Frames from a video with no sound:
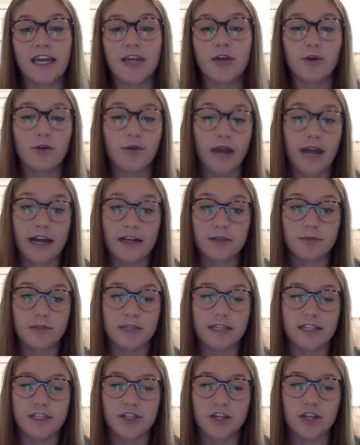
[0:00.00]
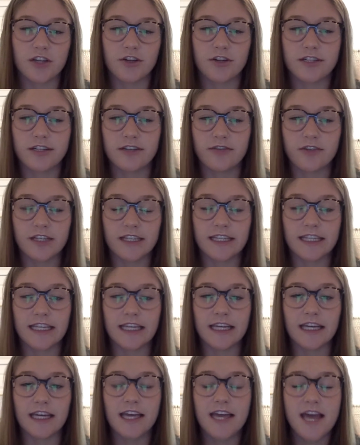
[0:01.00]
interact with each other
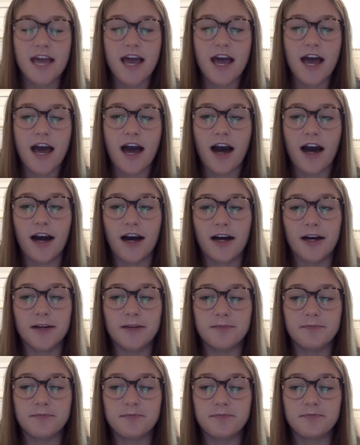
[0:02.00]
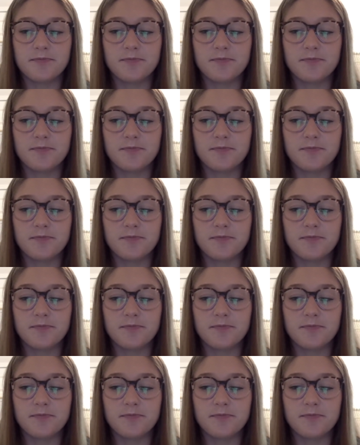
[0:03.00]
differently. Um,